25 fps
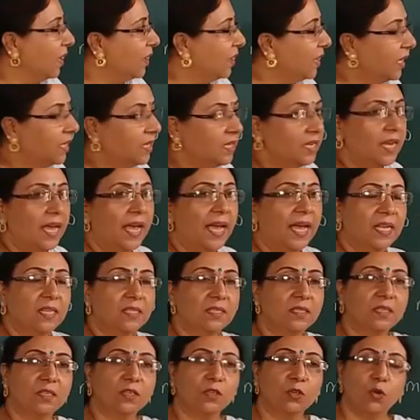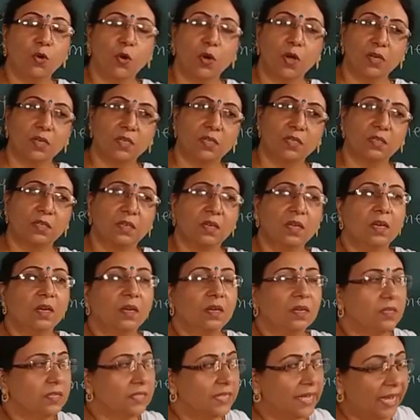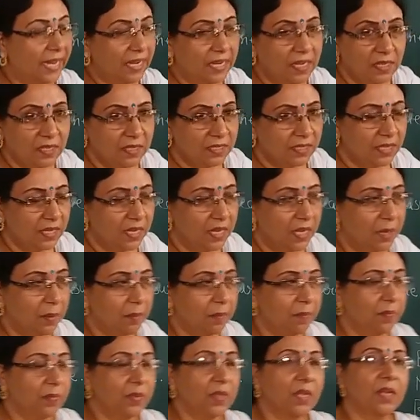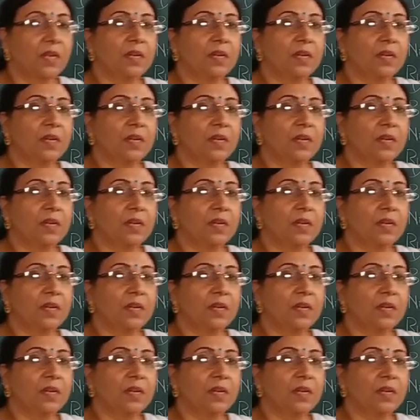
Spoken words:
that he hasn't got talents in him,